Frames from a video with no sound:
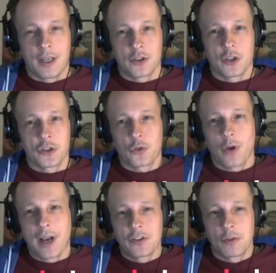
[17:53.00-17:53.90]
as us
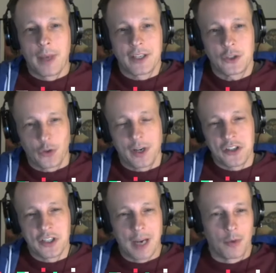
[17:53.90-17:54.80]
trying to make a
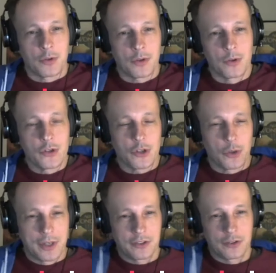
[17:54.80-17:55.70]
strategy game on
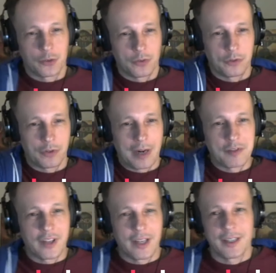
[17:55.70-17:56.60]
console, and it sort of
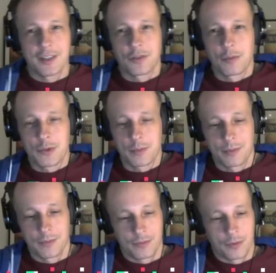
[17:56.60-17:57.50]
gravitated from
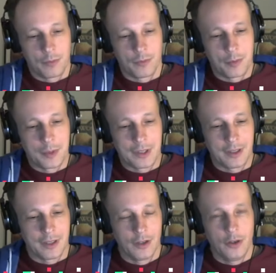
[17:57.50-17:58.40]
an
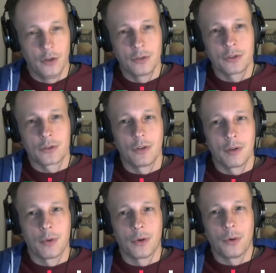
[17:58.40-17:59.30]

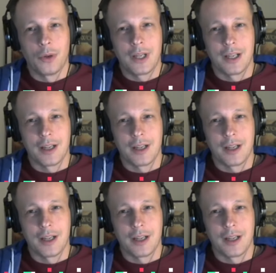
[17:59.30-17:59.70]
uncontrollable